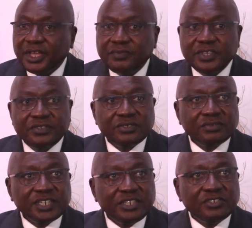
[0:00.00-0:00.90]
These
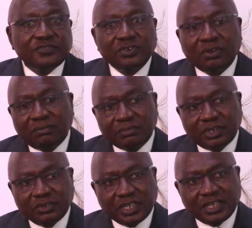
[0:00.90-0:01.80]
range from
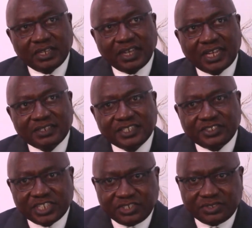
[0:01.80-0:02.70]
looking at the
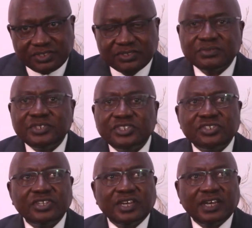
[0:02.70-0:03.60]
statutes which
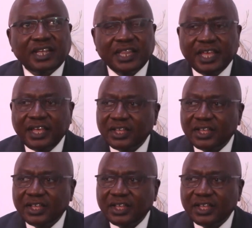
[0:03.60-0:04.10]
are there,